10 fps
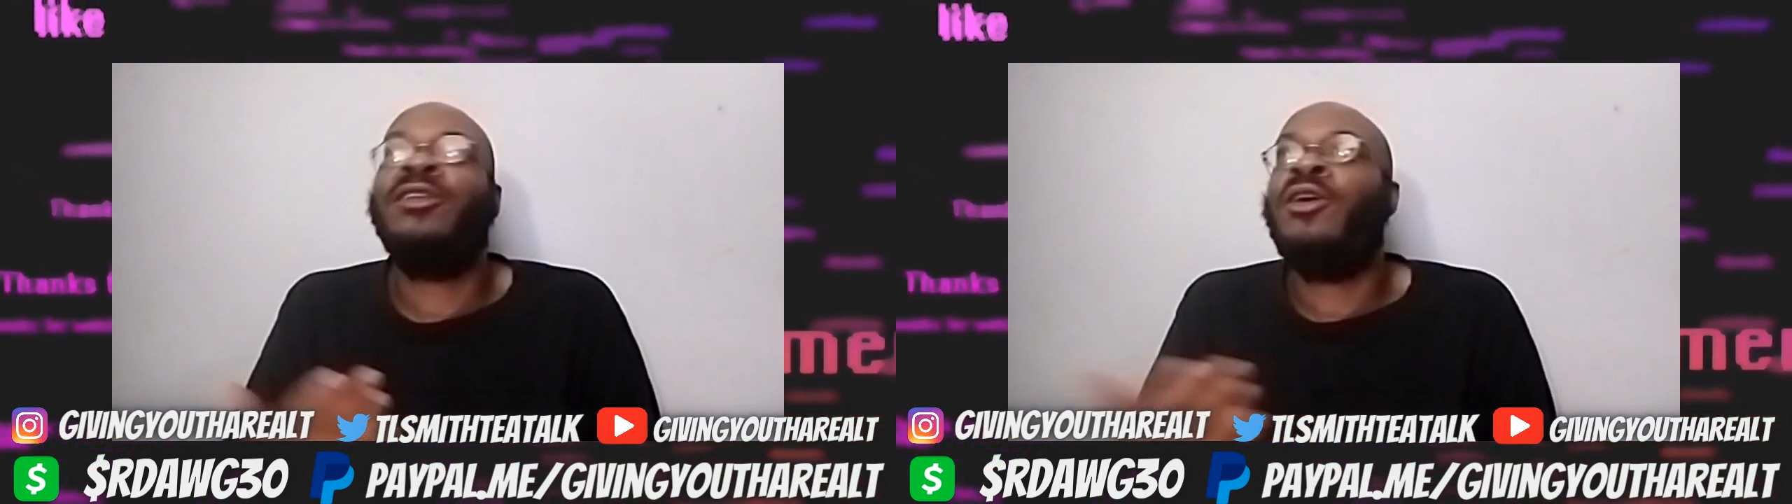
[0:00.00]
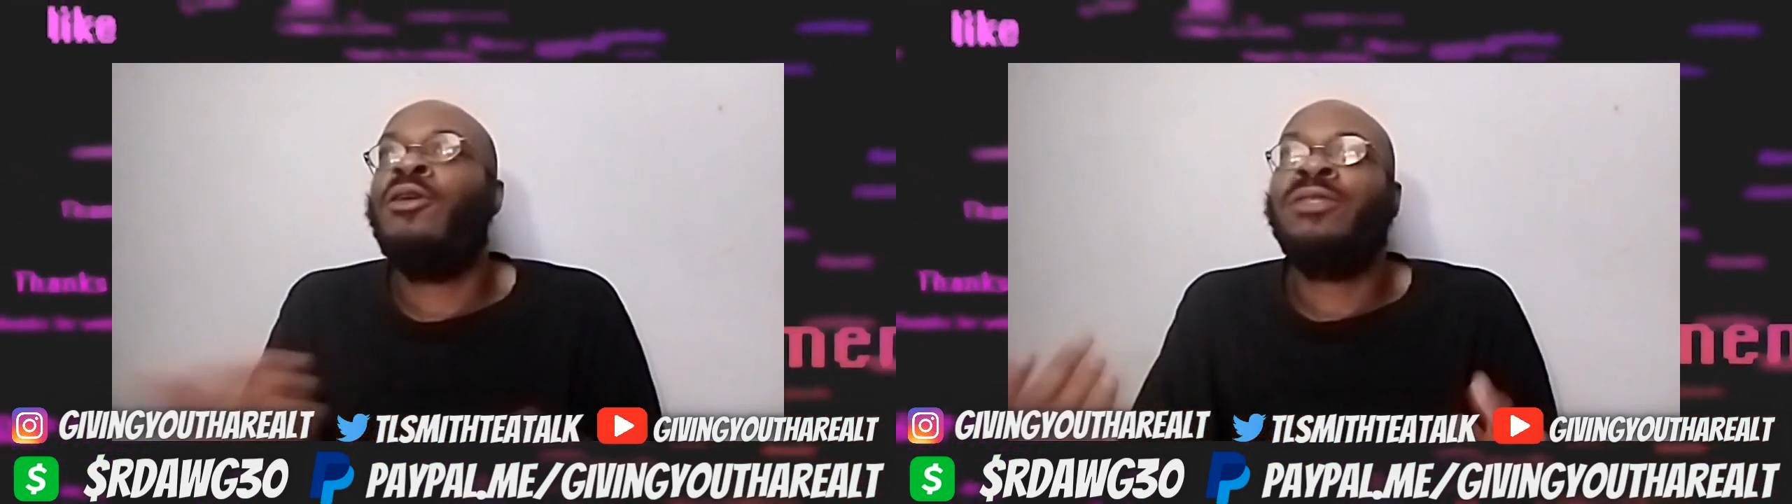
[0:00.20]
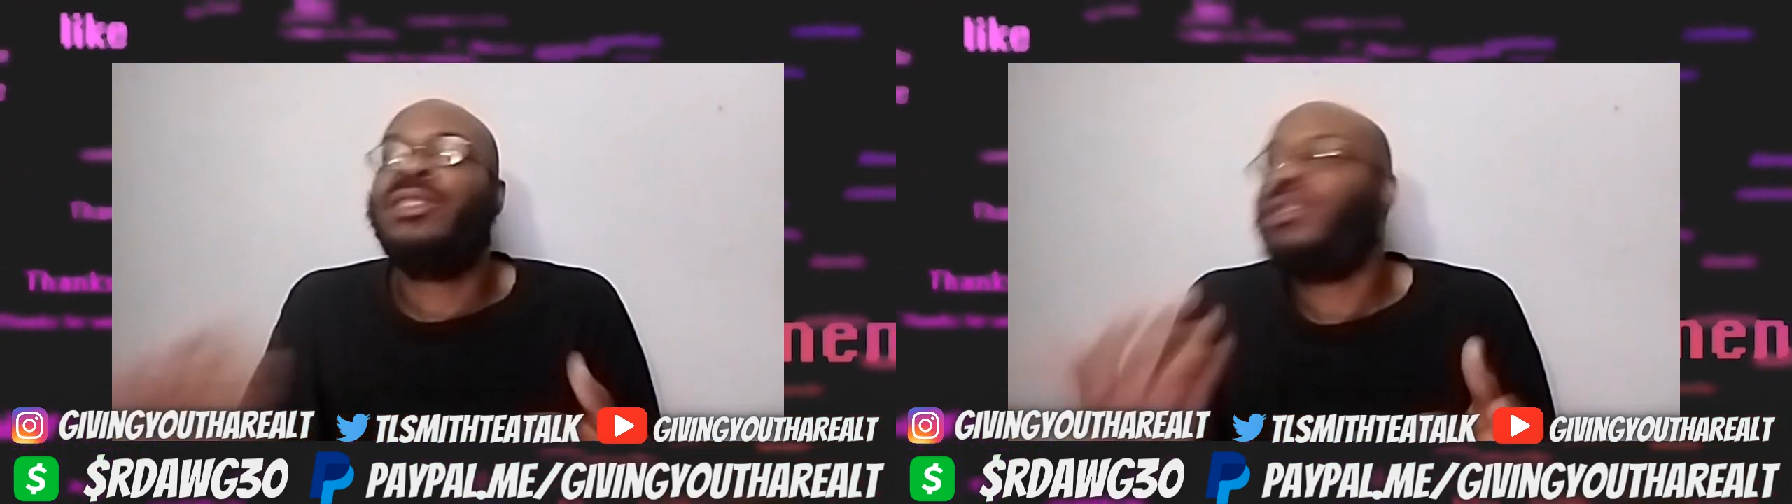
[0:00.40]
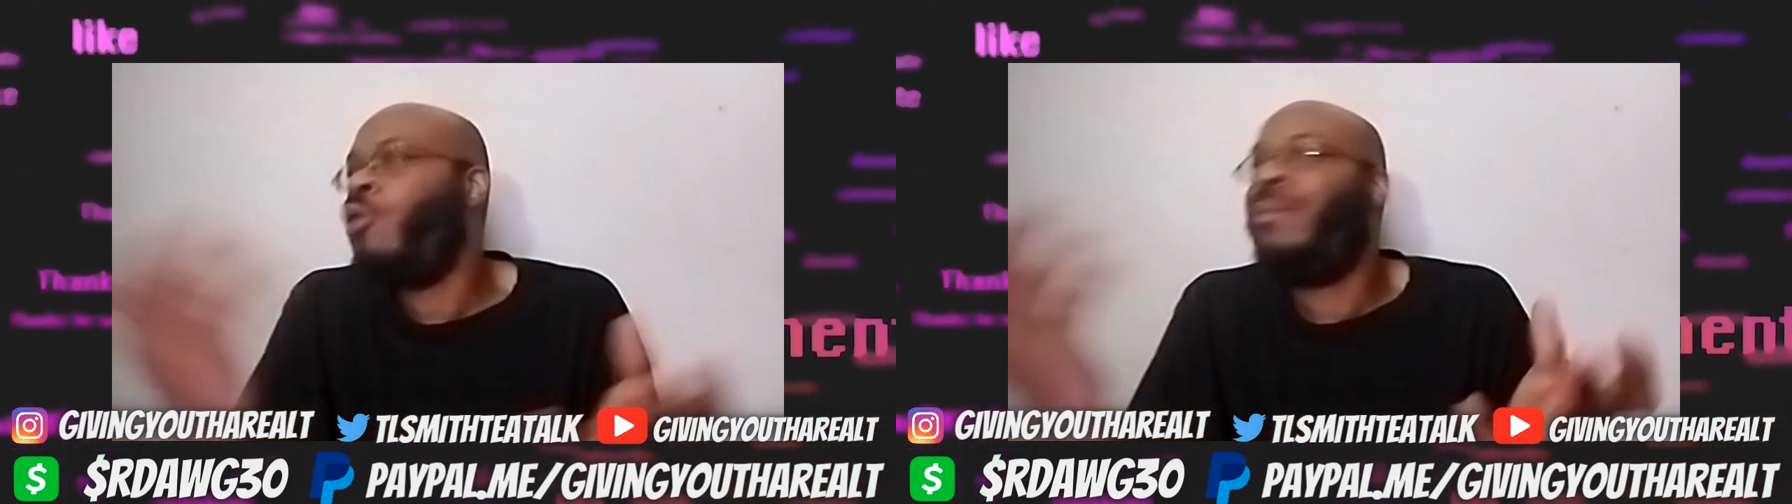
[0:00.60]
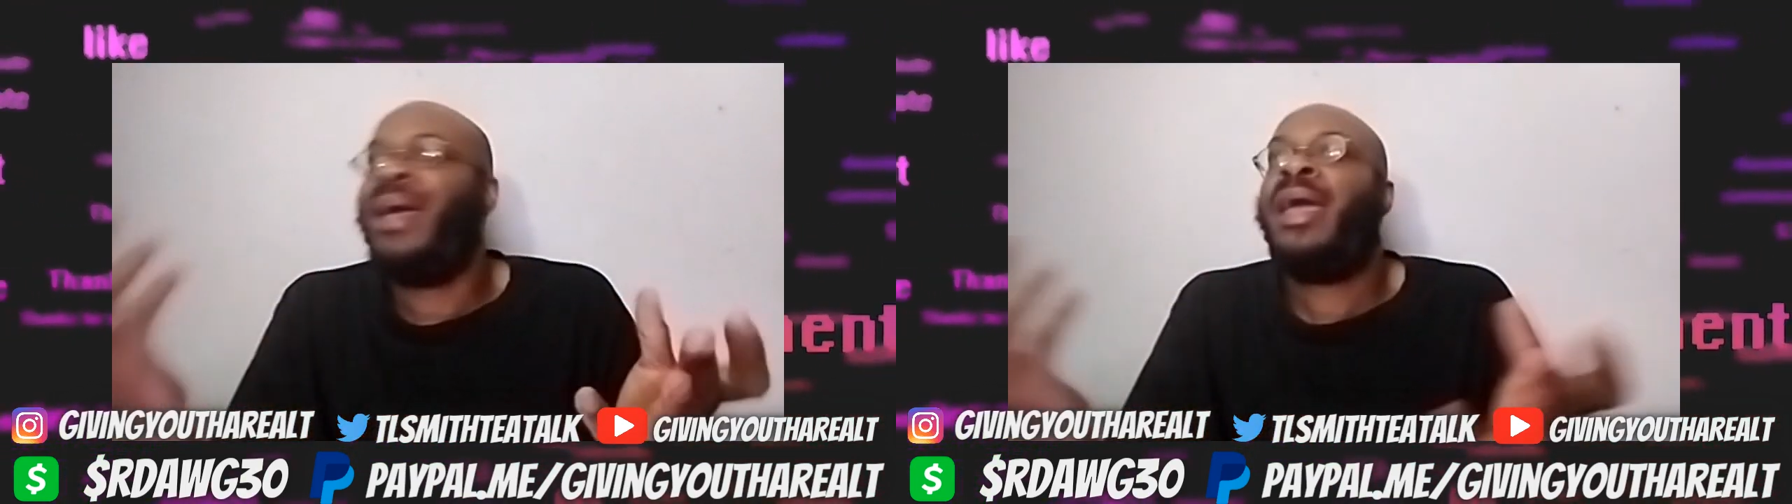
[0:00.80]
known
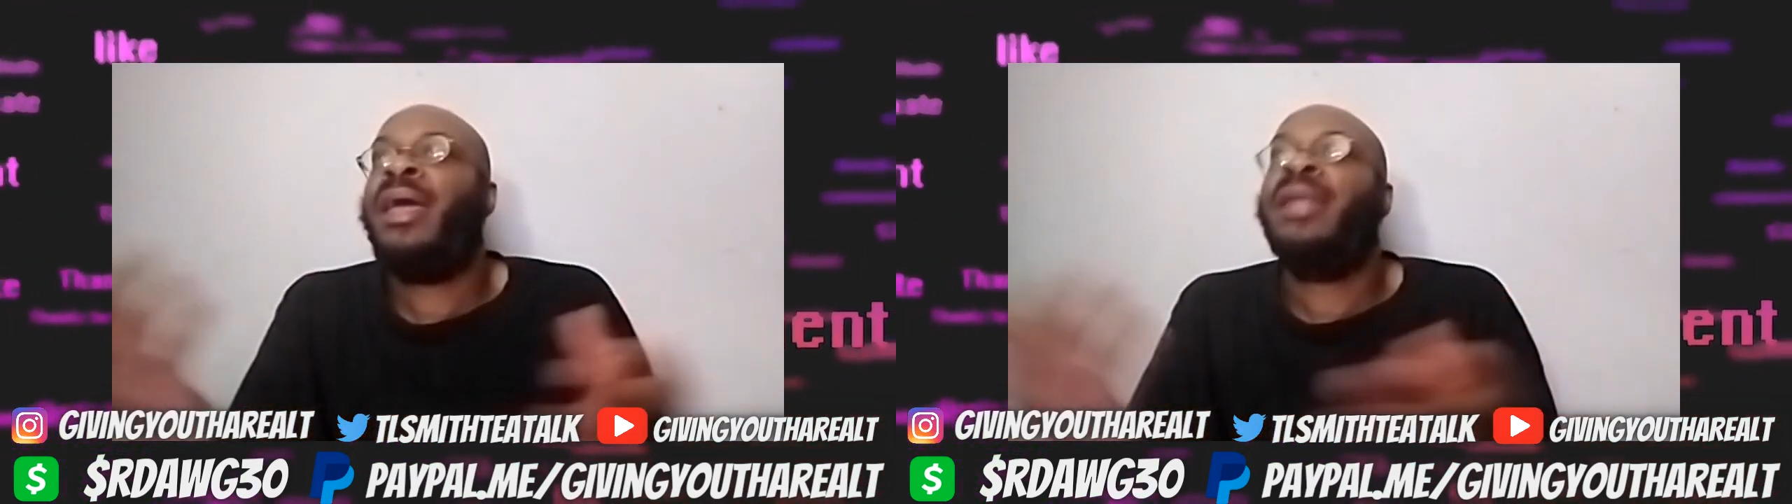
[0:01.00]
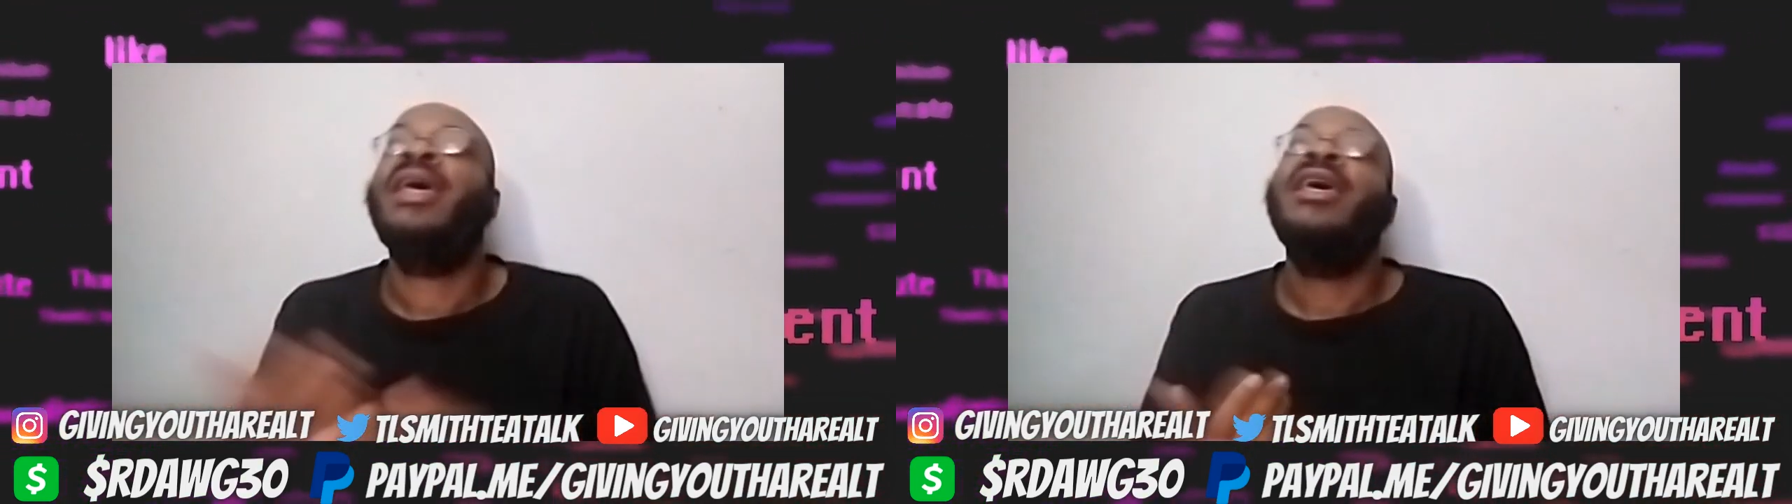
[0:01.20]
so bad